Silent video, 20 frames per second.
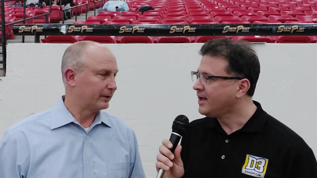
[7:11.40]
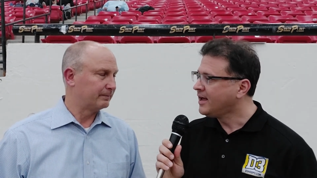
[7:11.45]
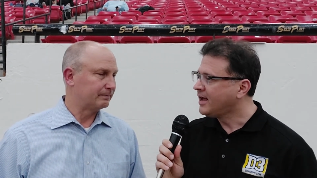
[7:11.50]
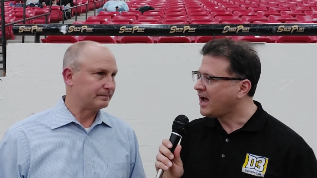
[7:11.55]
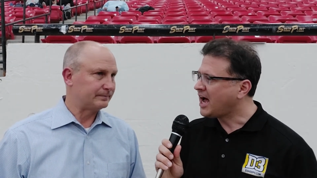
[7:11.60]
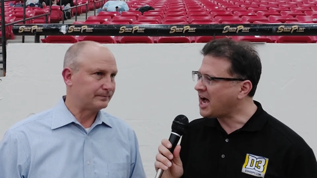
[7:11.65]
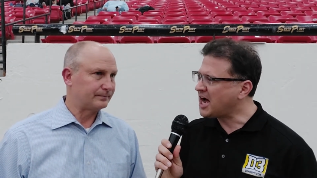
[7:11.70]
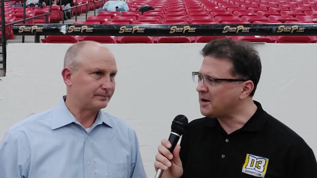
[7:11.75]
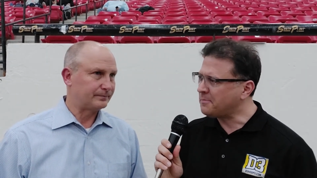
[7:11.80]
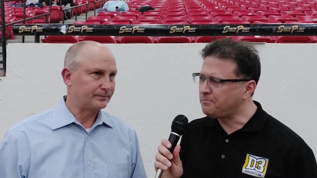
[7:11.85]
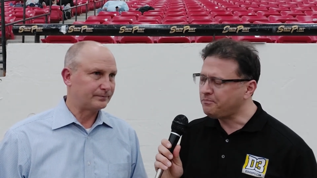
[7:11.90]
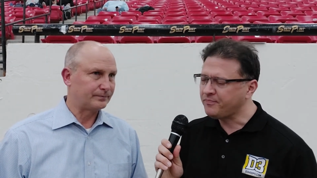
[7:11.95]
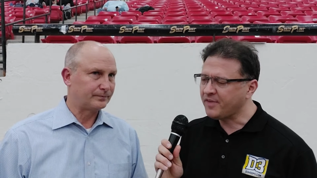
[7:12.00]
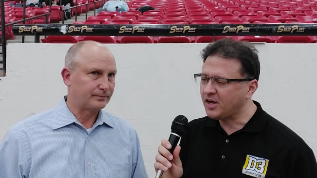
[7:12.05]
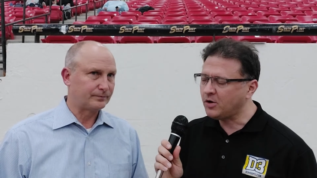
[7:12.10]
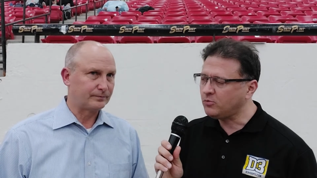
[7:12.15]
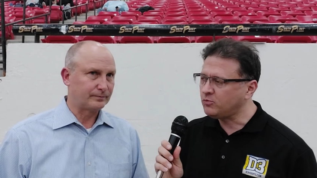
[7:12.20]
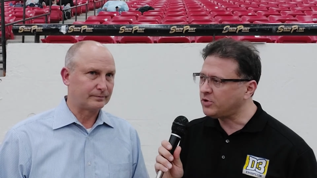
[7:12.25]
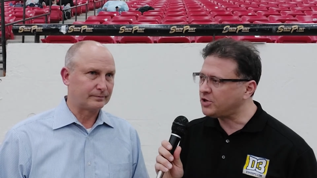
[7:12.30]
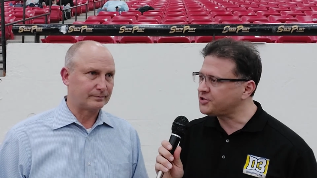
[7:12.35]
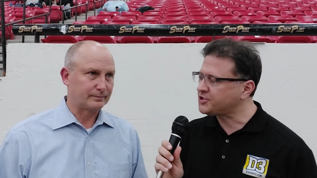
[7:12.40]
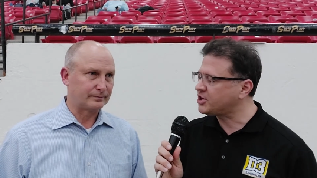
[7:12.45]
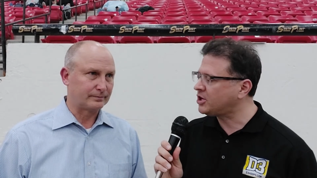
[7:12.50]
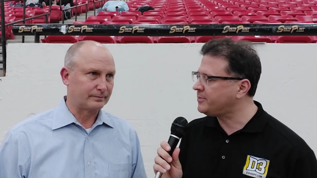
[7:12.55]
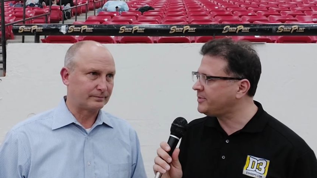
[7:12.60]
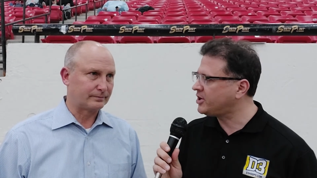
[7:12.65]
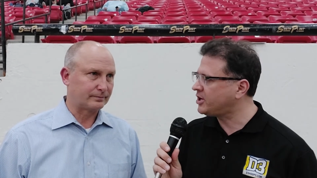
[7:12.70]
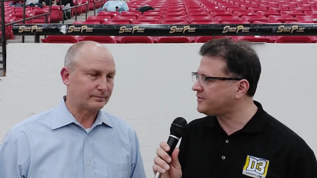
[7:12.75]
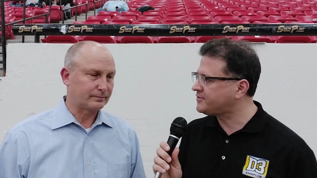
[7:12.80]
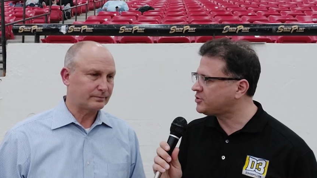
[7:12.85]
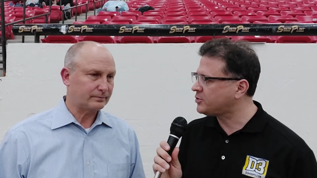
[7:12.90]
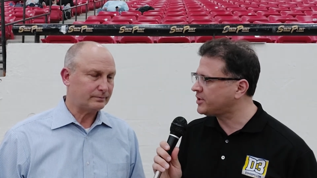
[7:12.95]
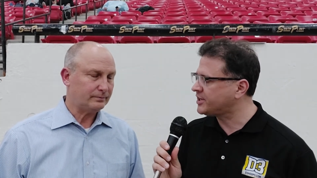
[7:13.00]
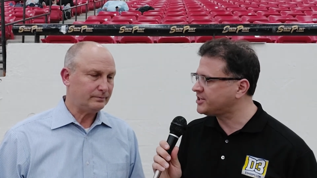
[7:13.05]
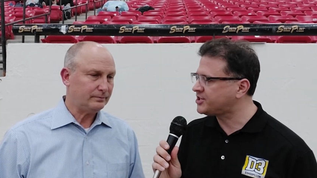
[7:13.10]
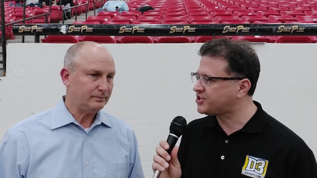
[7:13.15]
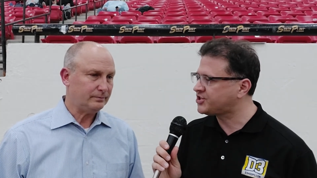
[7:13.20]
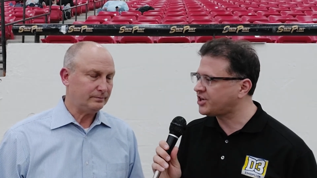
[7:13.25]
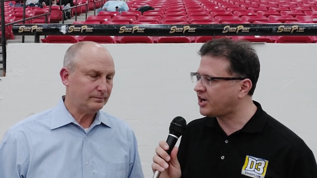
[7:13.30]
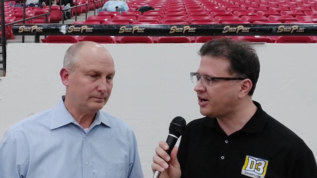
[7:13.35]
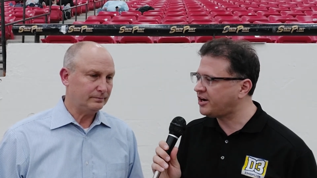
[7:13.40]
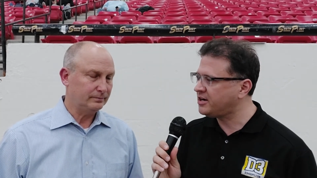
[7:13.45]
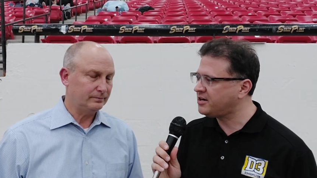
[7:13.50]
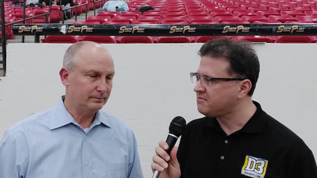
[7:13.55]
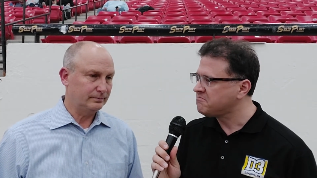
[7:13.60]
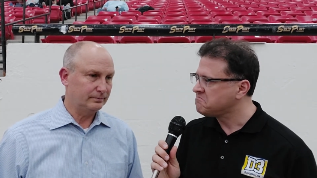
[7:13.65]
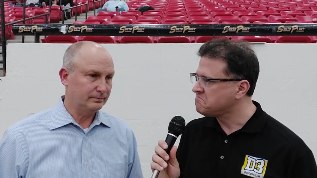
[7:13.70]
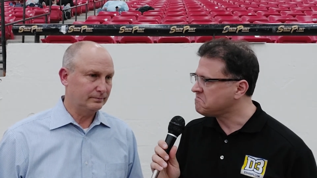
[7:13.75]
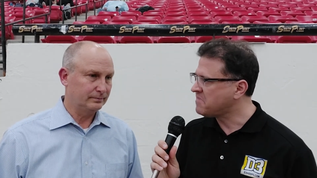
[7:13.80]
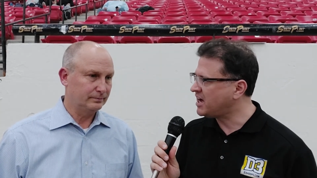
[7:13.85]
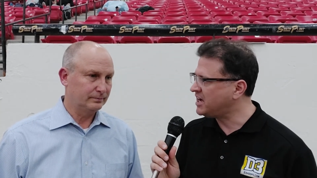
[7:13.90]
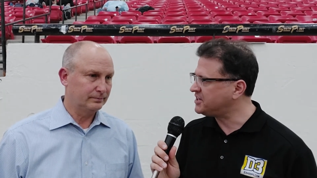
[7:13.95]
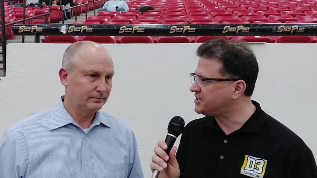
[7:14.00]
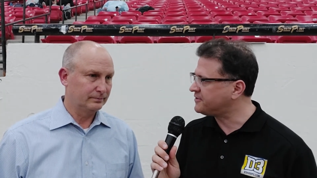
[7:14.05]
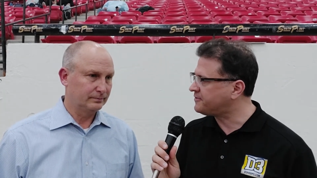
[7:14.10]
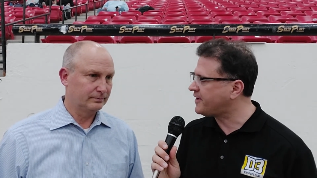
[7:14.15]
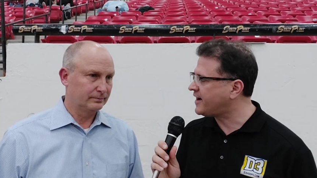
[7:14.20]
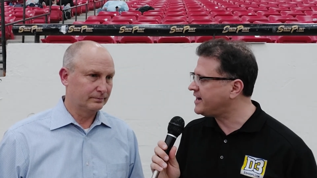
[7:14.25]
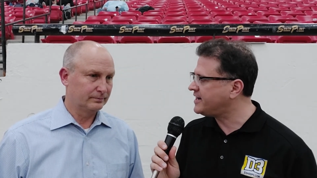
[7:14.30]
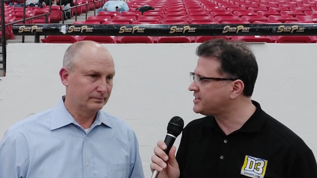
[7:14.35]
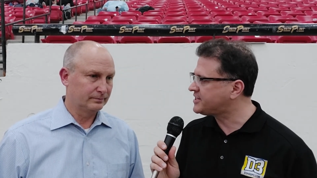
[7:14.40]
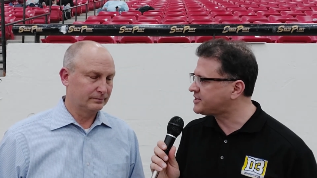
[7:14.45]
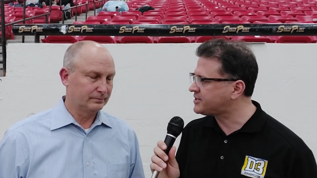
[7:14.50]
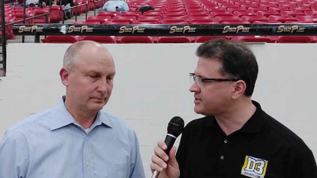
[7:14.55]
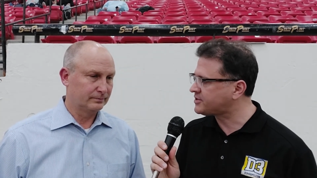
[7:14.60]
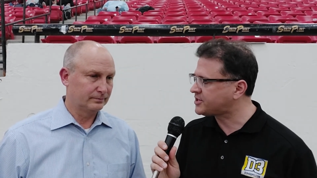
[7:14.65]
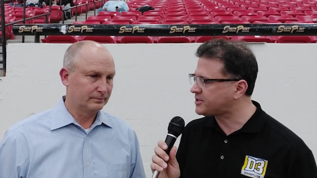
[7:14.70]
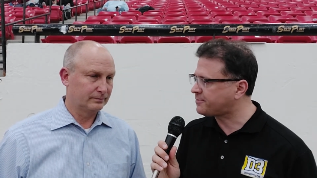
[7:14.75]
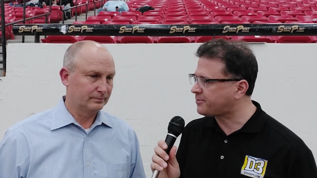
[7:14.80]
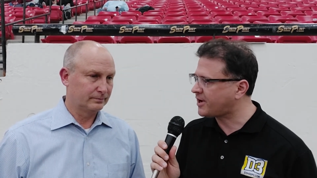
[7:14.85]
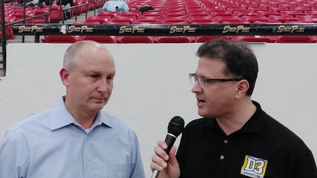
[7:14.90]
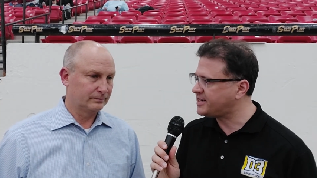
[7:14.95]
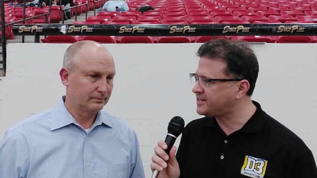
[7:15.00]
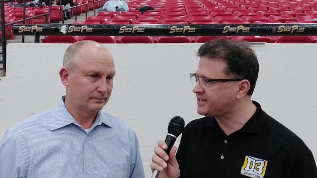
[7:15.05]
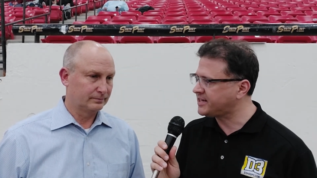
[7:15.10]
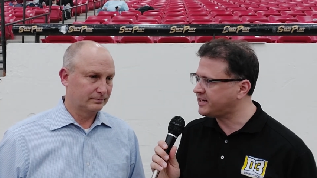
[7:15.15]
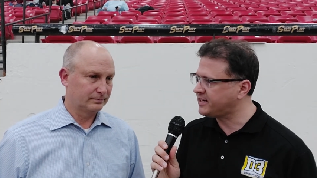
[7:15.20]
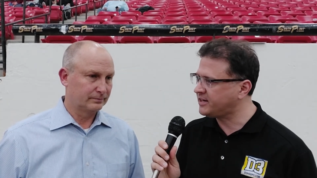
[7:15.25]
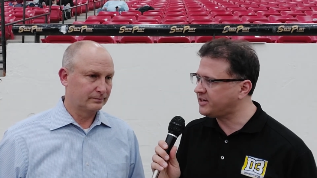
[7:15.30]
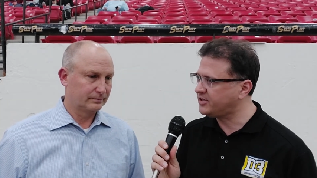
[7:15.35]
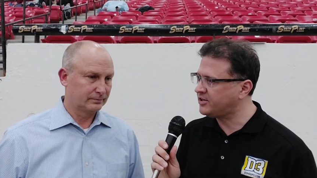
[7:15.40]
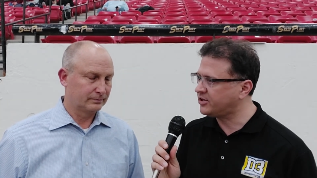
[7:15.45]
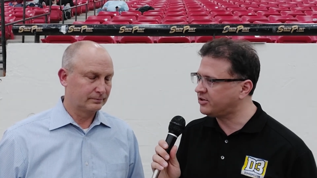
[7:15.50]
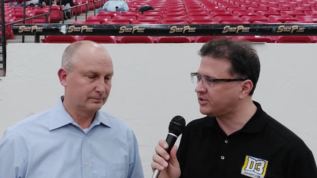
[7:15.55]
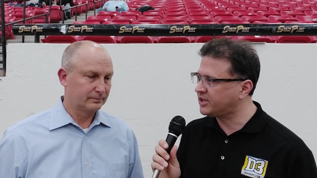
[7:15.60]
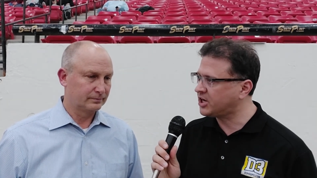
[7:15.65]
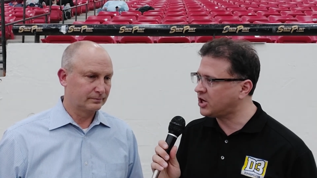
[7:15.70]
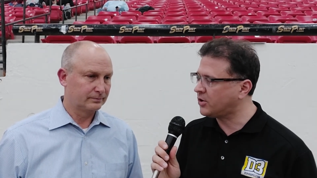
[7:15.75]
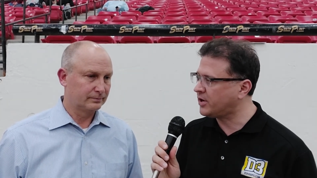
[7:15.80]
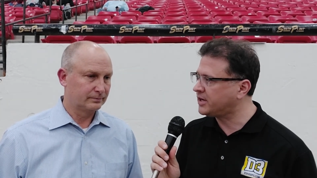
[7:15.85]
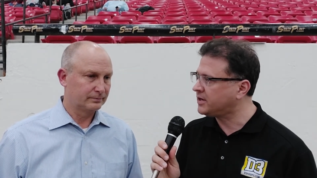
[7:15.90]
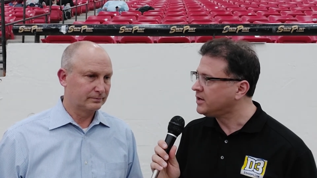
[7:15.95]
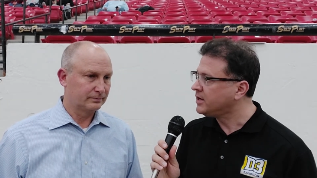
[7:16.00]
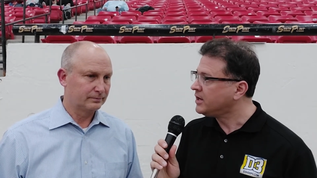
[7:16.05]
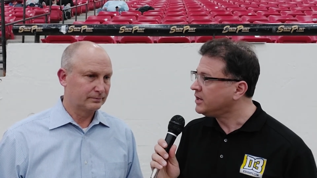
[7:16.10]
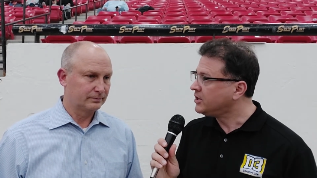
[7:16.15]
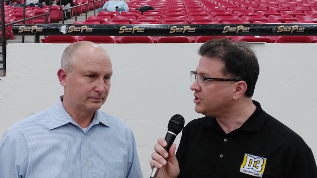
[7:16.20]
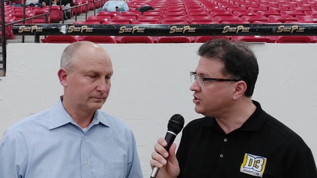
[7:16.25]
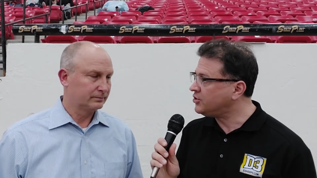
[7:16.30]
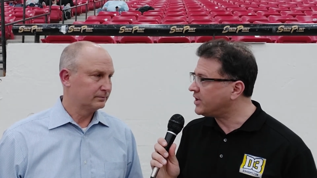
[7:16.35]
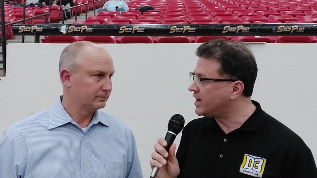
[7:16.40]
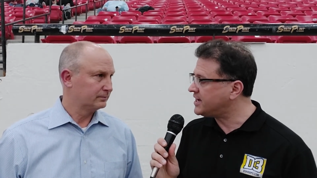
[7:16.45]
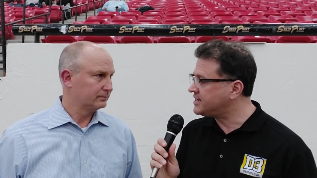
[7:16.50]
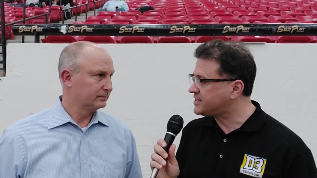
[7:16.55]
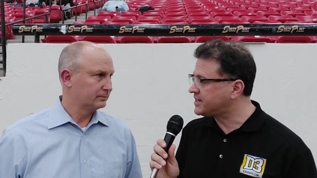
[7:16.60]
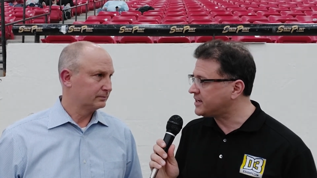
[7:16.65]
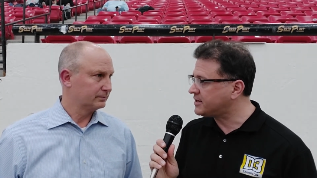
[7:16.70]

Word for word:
Speaker 1: Um, you know, Rose-Hulman off to a good start. Uh, Defiance surprising in the early going. You guys had